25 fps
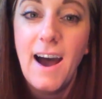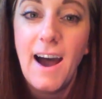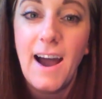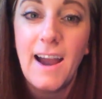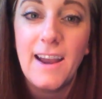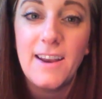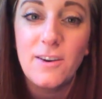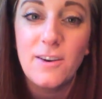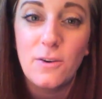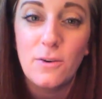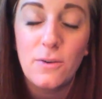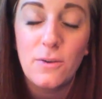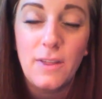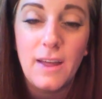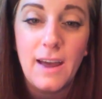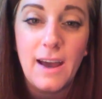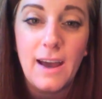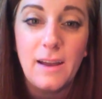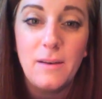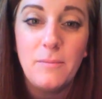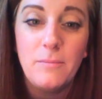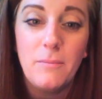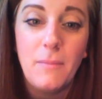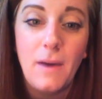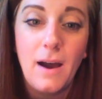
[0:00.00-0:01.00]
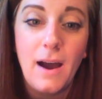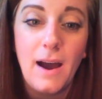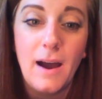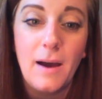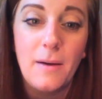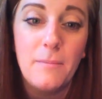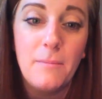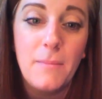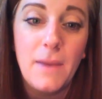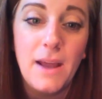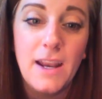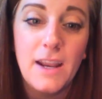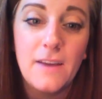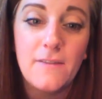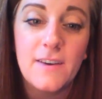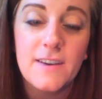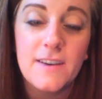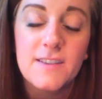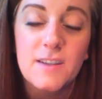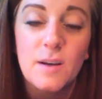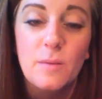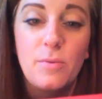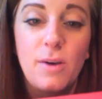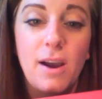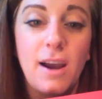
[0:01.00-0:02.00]
I know that many of
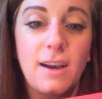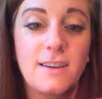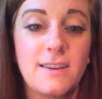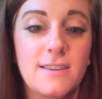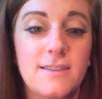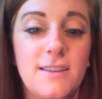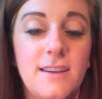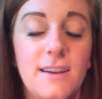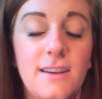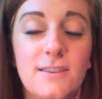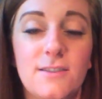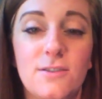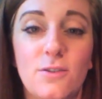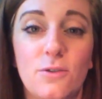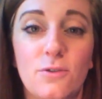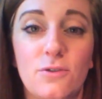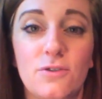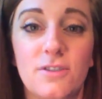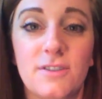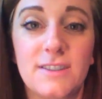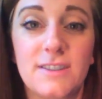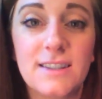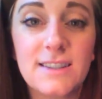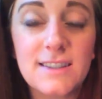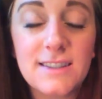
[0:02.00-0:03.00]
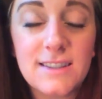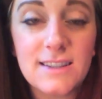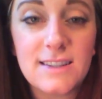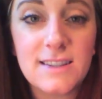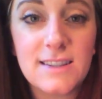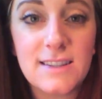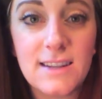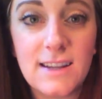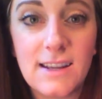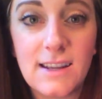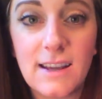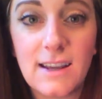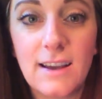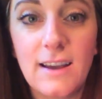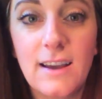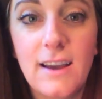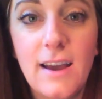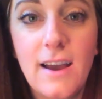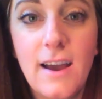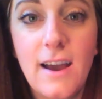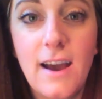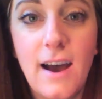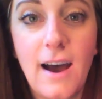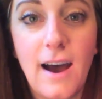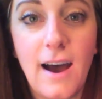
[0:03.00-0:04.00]
us are practicing social distancing.
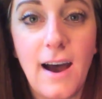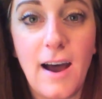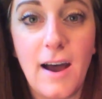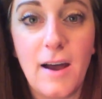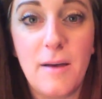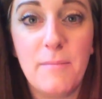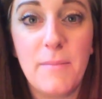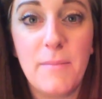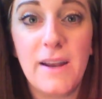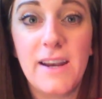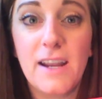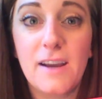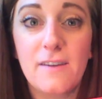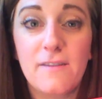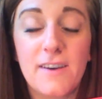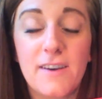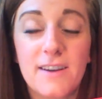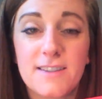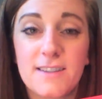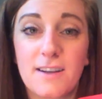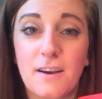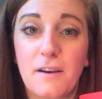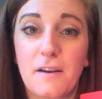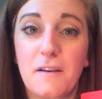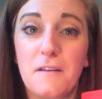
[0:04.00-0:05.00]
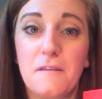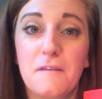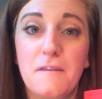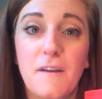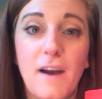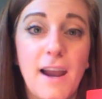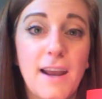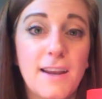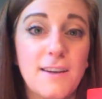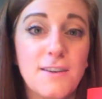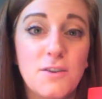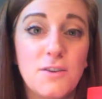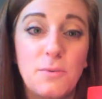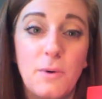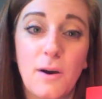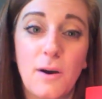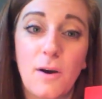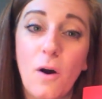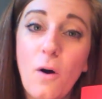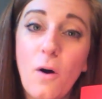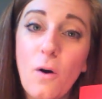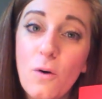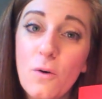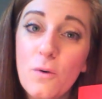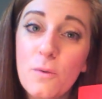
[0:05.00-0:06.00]
Many of us are confined to
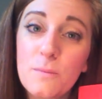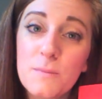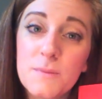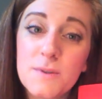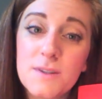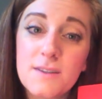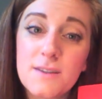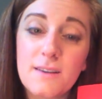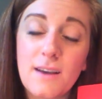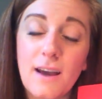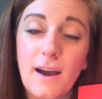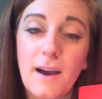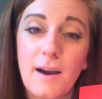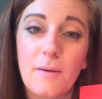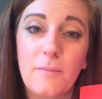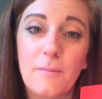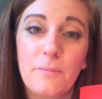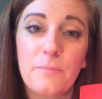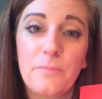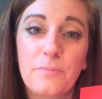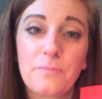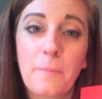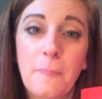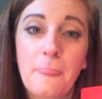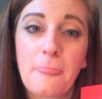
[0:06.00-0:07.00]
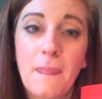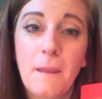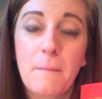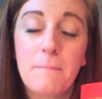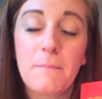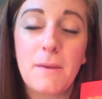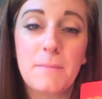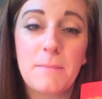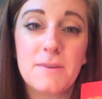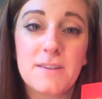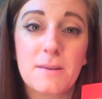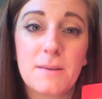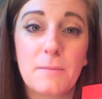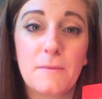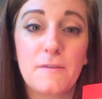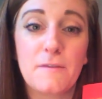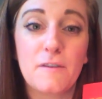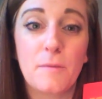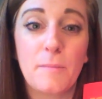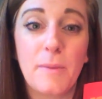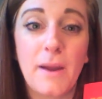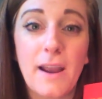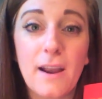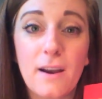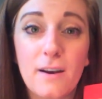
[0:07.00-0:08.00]
our homes. Maybe some of
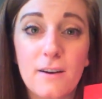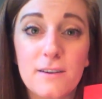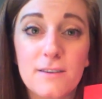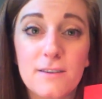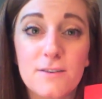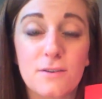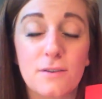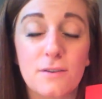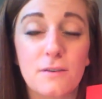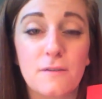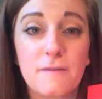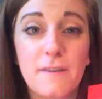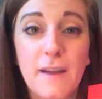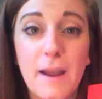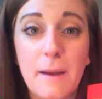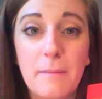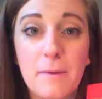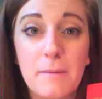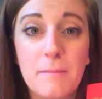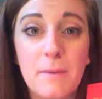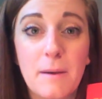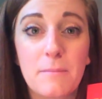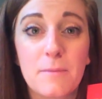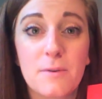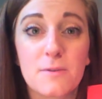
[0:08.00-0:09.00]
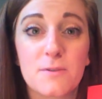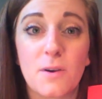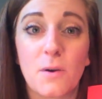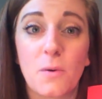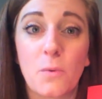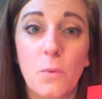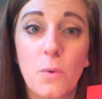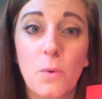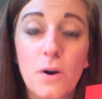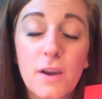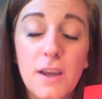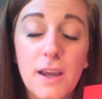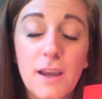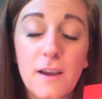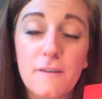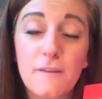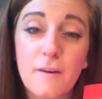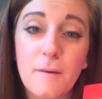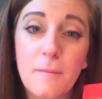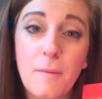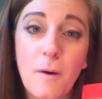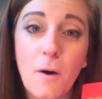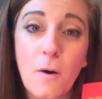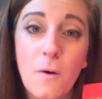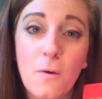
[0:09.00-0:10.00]
your parents or family members are working
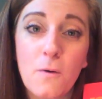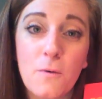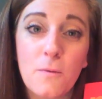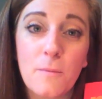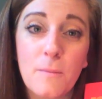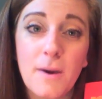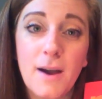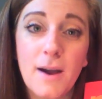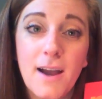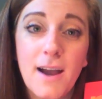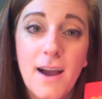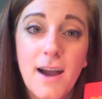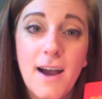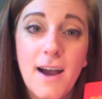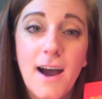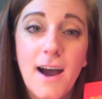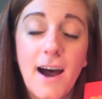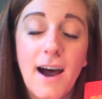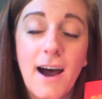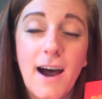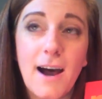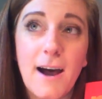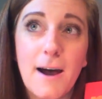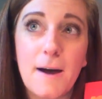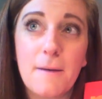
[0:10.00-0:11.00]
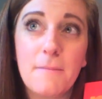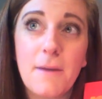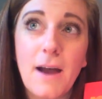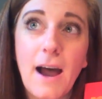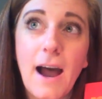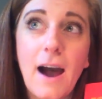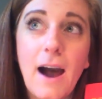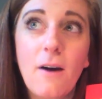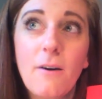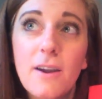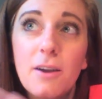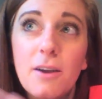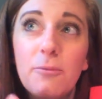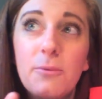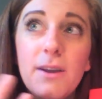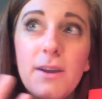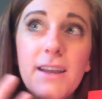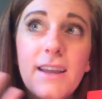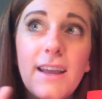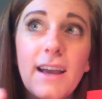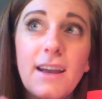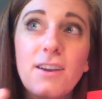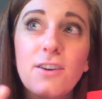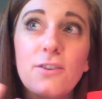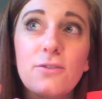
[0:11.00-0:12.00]
from home. How can
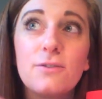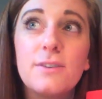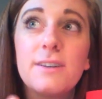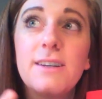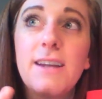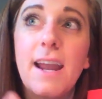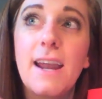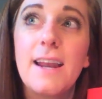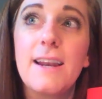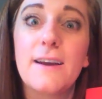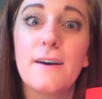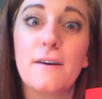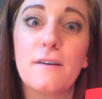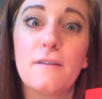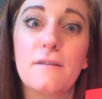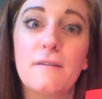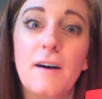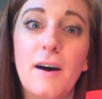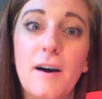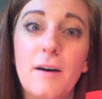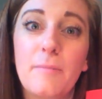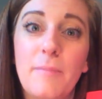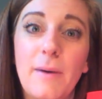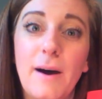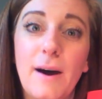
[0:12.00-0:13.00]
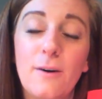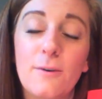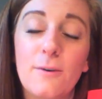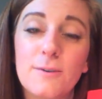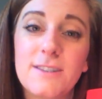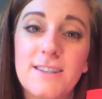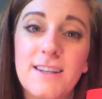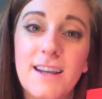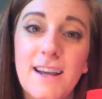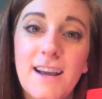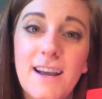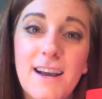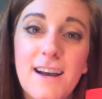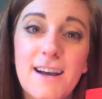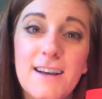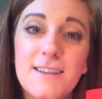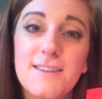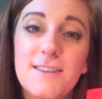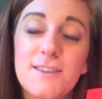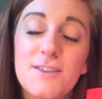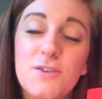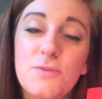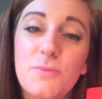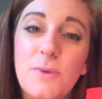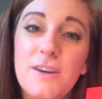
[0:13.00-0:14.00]
we get creative about a
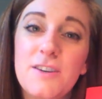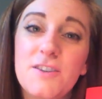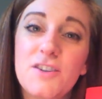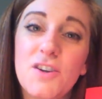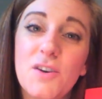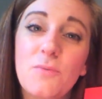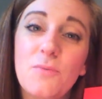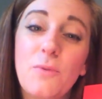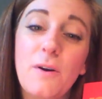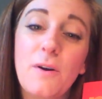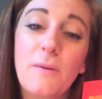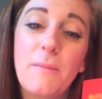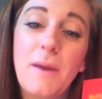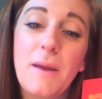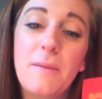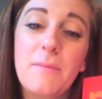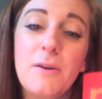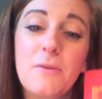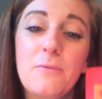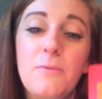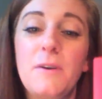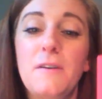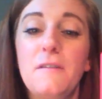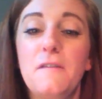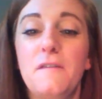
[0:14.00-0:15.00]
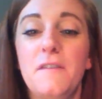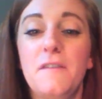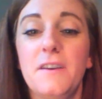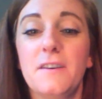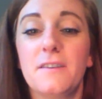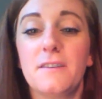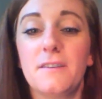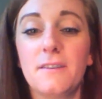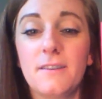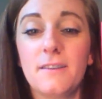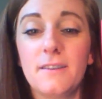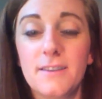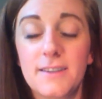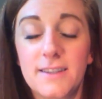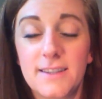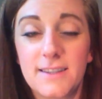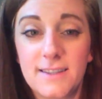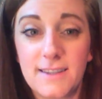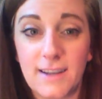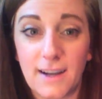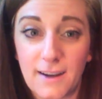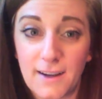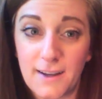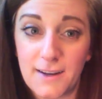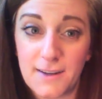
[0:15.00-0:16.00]
situation where maybe we feel
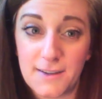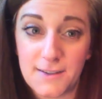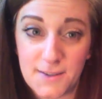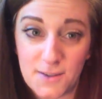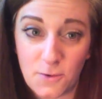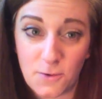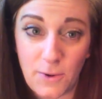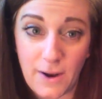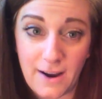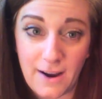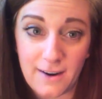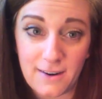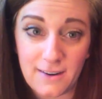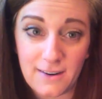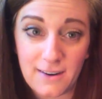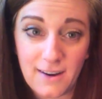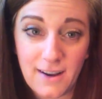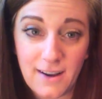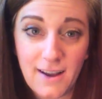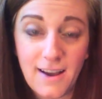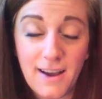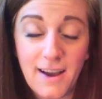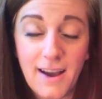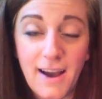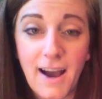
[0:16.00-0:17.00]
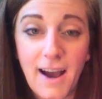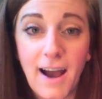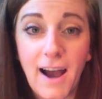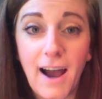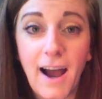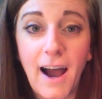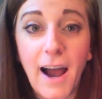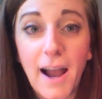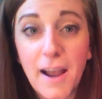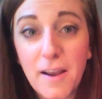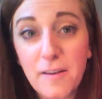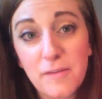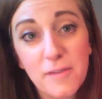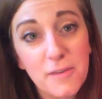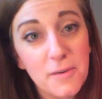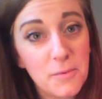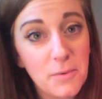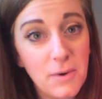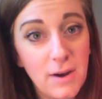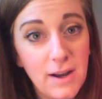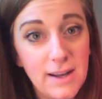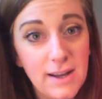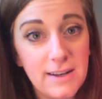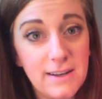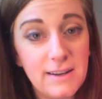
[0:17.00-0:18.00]
stuck in a square? I, for
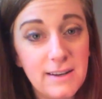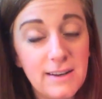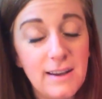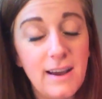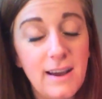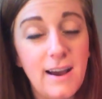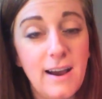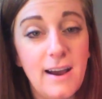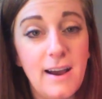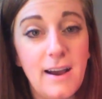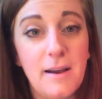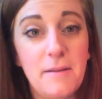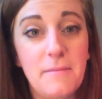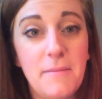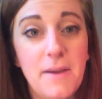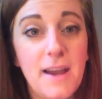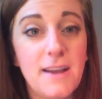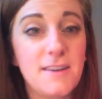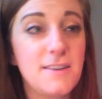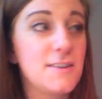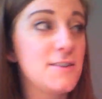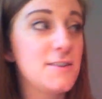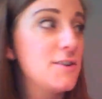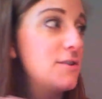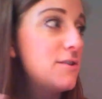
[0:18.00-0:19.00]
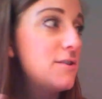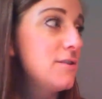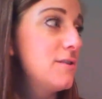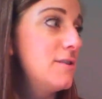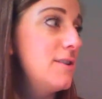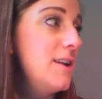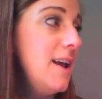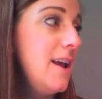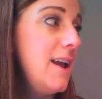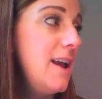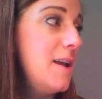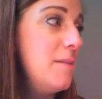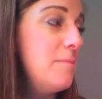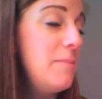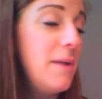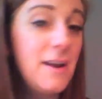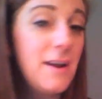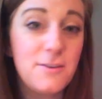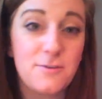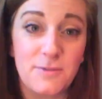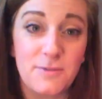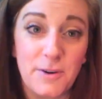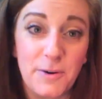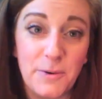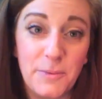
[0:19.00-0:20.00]
one, had to turn a
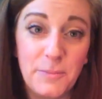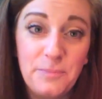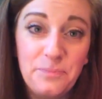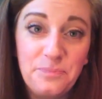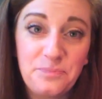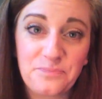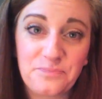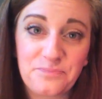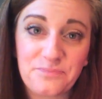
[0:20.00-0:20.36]
bedroom